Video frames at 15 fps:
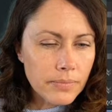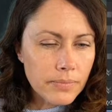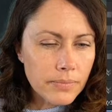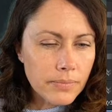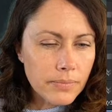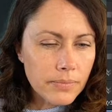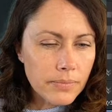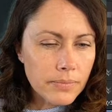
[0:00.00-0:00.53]

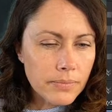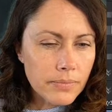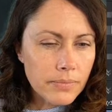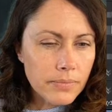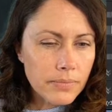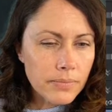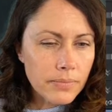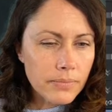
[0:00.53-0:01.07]

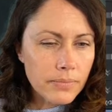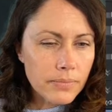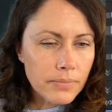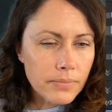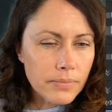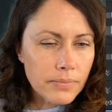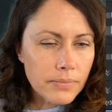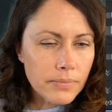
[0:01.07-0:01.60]

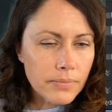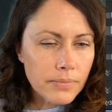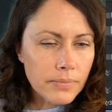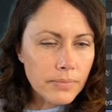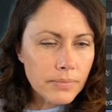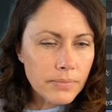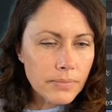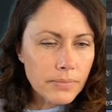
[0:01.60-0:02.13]

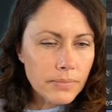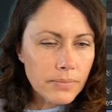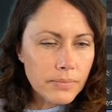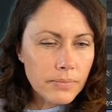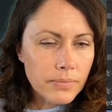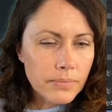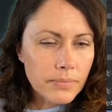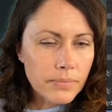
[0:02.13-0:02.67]

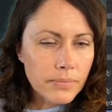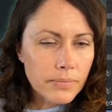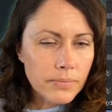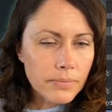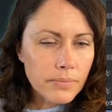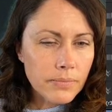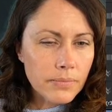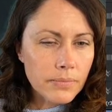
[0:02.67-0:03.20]

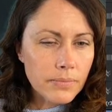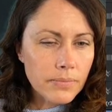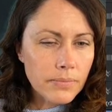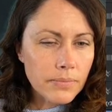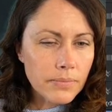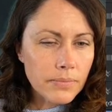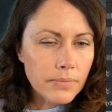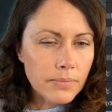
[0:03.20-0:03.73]

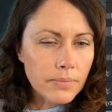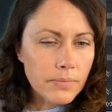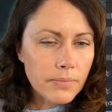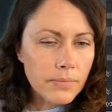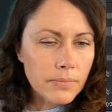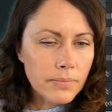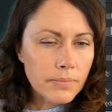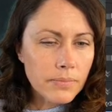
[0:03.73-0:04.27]

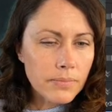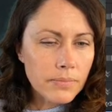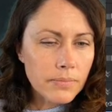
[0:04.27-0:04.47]
[no speech]